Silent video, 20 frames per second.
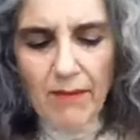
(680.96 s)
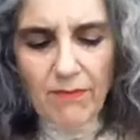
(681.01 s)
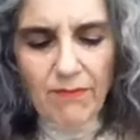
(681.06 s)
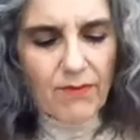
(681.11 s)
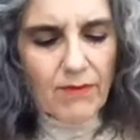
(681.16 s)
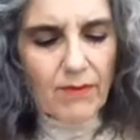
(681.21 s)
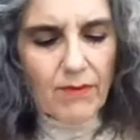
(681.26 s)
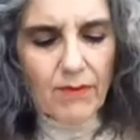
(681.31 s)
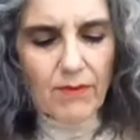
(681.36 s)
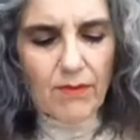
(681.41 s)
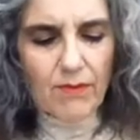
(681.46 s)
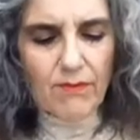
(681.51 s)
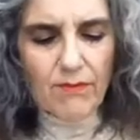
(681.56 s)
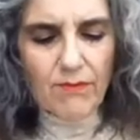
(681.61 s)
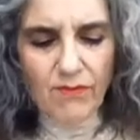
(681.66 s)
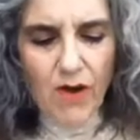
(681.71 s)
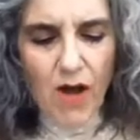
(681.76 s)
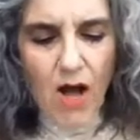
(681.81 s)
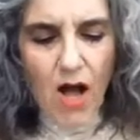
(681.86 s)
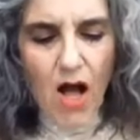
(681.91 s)
puffer
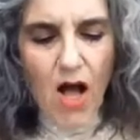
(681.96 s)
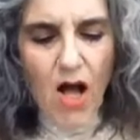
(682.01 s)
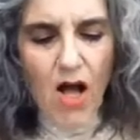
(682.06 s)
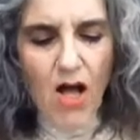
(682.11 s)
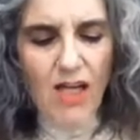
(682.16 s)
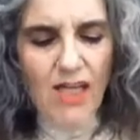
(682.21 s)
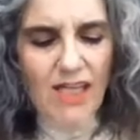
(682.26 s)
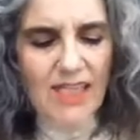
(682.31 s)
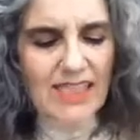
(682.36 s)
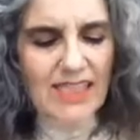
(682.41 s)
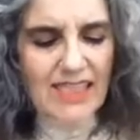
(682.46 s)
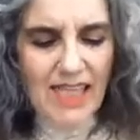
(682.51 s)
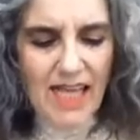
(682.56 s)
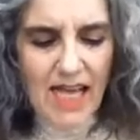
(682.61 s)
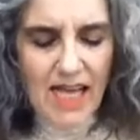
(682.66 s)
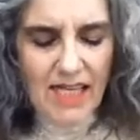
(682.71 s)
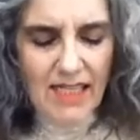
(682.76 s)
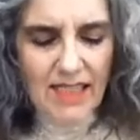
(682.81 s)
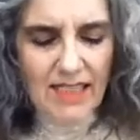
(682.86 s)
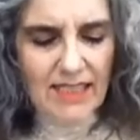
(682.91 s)
frog
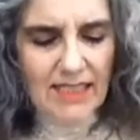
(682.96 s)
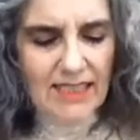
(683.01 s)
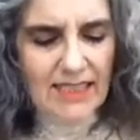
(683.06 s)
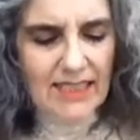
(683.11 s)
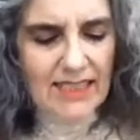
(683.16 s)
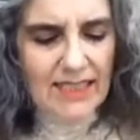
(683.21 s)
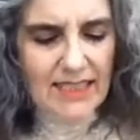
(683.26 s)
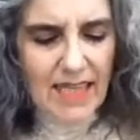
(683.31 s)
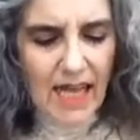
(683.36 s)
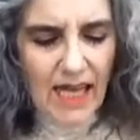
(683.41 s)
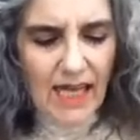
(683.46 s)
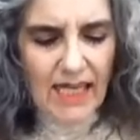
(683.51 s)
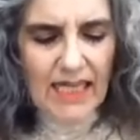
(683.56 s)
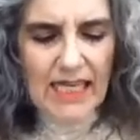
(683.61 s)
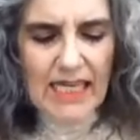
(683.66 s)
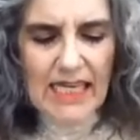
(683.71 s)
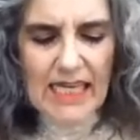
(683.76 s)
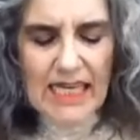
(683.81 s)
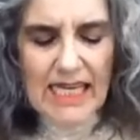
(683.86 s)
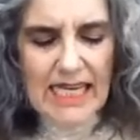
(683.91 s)
lungs suck
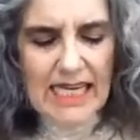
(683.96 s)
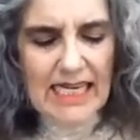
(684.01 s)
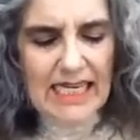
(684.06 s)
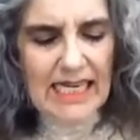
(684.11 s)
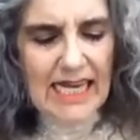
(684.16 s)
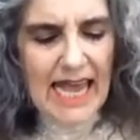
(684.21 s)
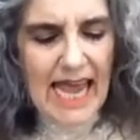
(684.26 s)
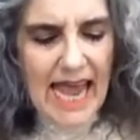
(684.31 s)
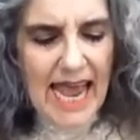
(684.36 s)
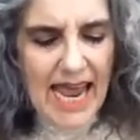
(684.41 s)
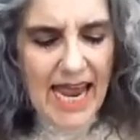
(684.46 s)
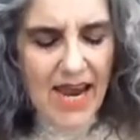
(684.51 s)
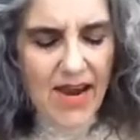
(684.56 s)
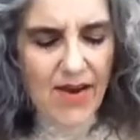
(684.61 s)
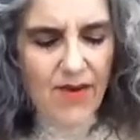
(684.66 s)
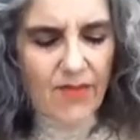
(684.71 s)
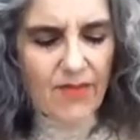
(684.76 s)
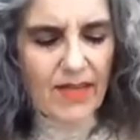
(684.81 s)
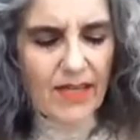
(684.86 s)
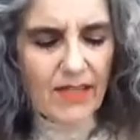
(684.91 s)
in
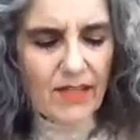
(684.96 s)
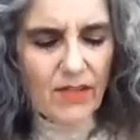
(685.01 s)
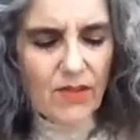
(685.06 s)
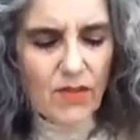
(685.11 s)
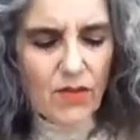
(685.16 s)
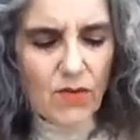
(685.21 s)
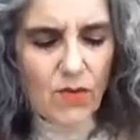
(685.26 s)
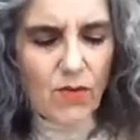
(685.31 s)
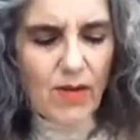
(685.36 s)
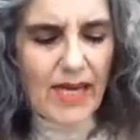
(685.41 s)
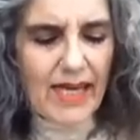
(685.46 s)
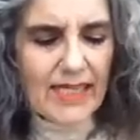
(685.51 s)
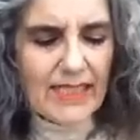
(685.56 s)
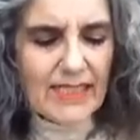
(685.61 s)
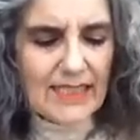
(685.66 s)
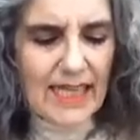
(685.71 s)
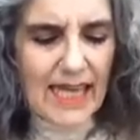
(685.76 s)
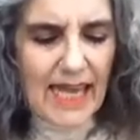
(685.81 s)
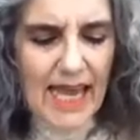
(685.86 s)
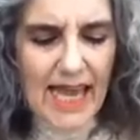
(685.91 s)
air that you
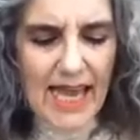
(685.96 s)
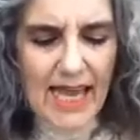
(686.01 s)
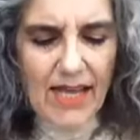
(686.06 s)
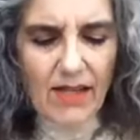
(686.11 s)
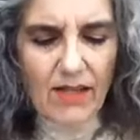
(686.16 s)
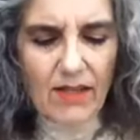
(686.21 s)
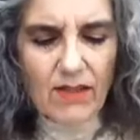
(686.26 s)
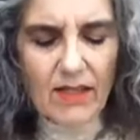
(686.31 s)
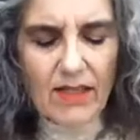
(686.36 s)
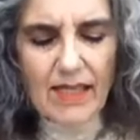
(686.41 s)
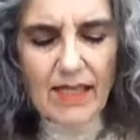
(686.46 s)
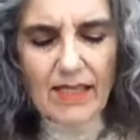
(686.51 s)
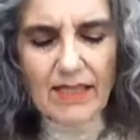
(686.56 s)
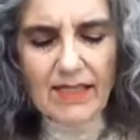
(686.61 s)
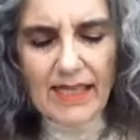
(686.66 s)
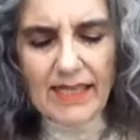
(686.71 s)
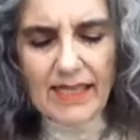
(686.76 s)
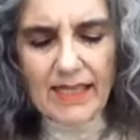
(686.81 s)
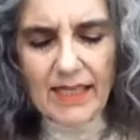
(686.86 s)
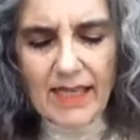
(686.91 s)
exhale
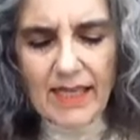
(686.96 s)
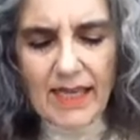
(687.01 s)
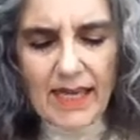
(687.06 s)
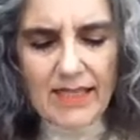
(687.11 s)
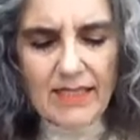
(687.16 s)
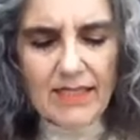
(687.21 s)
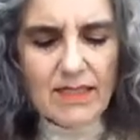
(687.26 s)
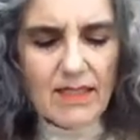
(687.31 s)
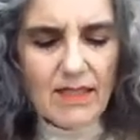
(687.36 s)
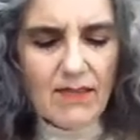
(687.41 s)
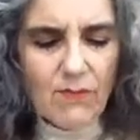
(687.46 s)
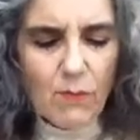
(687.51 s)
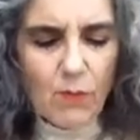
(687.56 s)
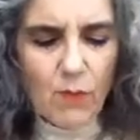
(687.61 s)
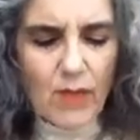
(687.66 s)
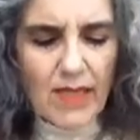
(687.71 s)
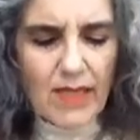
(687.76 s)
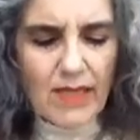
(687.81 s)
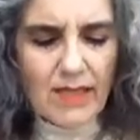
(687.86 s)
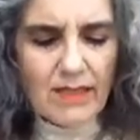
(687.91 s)
like a gust of
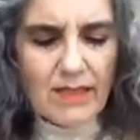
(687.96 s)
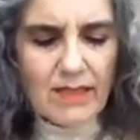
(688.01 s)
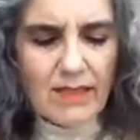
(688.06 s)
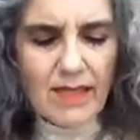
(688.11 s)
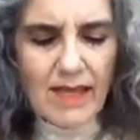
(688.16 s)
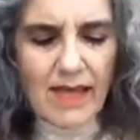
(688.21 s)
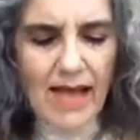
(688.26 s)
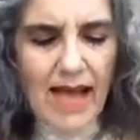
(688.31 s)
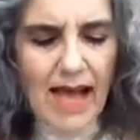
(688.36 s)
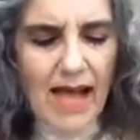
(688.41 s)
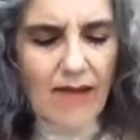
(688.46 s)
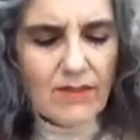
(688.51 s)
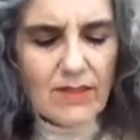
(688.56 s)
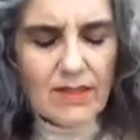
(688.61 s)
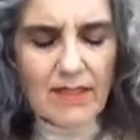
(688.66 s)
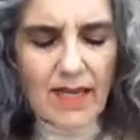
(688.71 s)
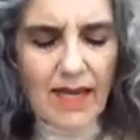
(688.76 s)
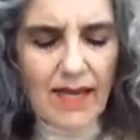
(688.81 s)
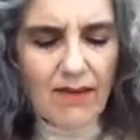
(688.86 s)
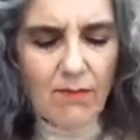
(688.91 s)
wind
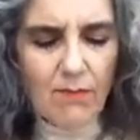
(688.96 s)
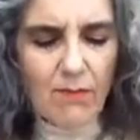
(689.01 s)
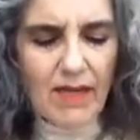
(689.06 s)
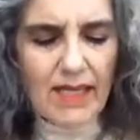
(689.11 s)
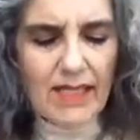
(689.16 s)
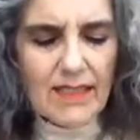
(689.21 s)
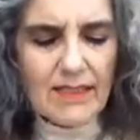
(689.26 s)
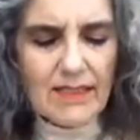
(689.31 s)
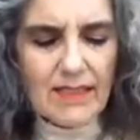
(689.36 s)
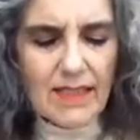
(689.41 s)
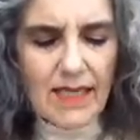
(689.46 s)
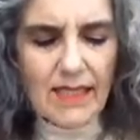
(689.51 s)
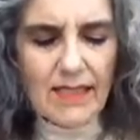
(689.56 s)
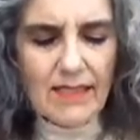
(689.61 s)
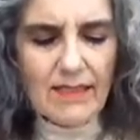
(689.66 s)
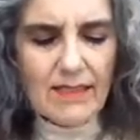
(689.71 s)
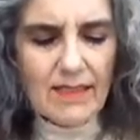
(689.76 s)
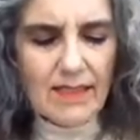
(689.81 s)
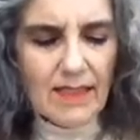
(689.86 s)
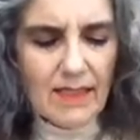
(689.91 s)
outside of my
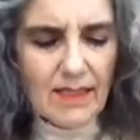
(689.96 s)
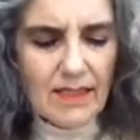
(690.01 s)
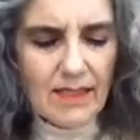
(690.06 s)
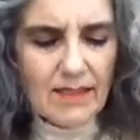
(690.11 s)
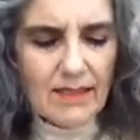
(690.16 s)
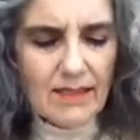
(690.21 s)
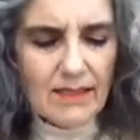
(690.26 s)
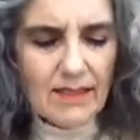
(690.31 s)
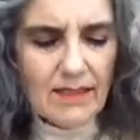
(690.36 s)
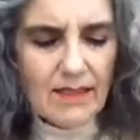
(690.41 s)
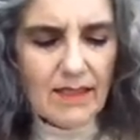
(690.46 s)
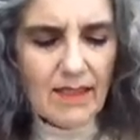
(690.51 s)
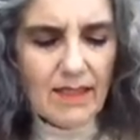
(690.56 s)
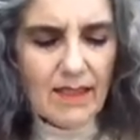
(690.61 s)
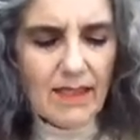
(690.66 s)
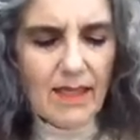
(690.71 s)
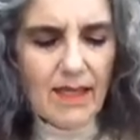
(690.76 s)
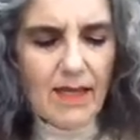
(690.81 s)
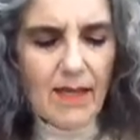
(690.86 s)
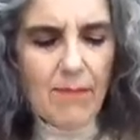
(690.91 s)
tight digs,
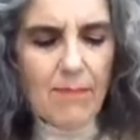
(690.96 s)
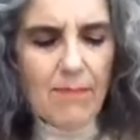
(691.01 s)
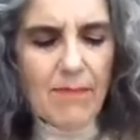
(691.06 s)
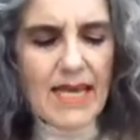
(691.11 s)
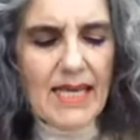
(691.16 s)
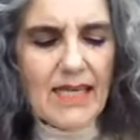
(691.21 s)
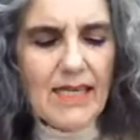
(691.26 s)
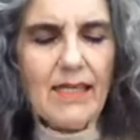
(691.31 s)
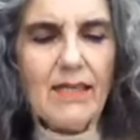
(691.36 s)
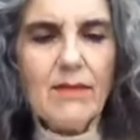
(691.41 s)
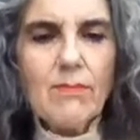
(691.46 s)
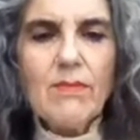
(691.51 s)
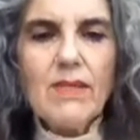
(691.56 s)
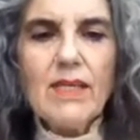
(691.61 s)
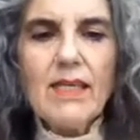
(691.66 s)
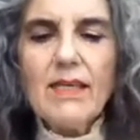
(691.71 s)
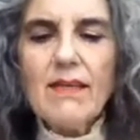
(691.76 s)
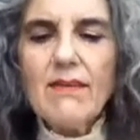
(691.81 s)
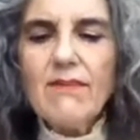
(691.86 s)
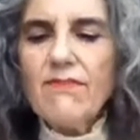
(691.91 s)
making
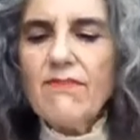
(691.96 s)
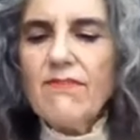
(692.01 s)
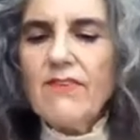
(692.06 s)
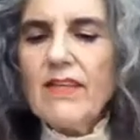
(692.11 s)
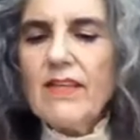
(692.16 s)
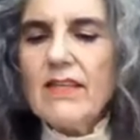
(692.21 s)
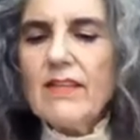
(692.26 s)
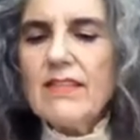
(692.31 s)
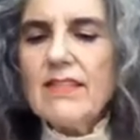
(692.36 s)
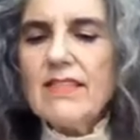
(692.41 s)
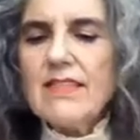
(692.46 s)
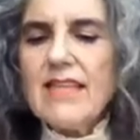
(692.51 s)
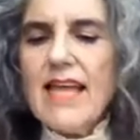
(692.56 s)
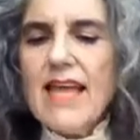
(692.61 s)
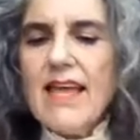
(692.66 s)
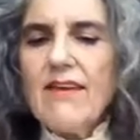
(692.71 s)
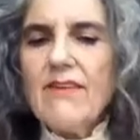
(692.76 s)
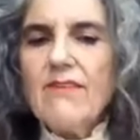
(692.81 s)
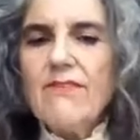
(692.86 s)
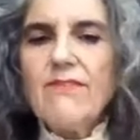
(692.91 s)
me feel
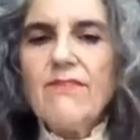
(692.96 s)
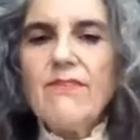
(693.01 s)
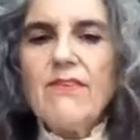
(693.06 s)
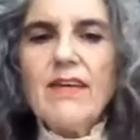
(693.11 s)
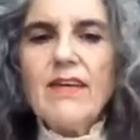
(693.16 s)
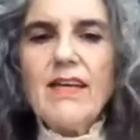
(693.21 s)
safe